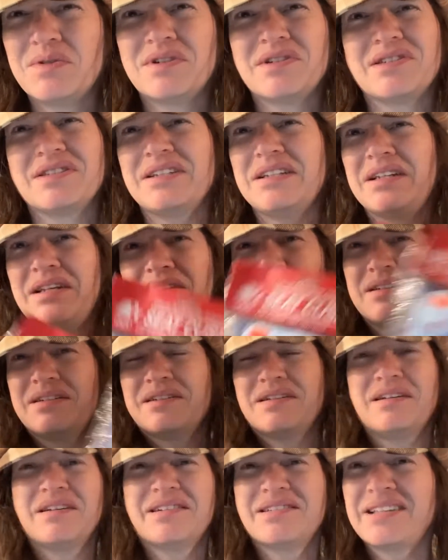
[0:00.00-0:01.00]
and see.
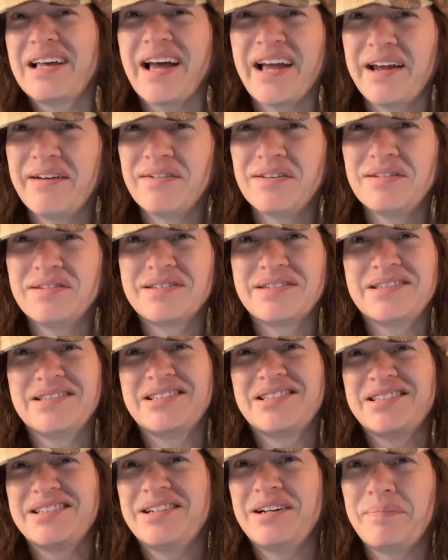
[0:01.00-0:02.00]
Because I haven't looked this
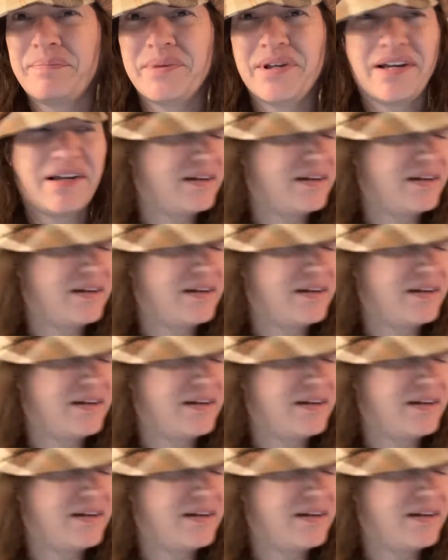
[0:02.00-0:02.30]
shit up yet.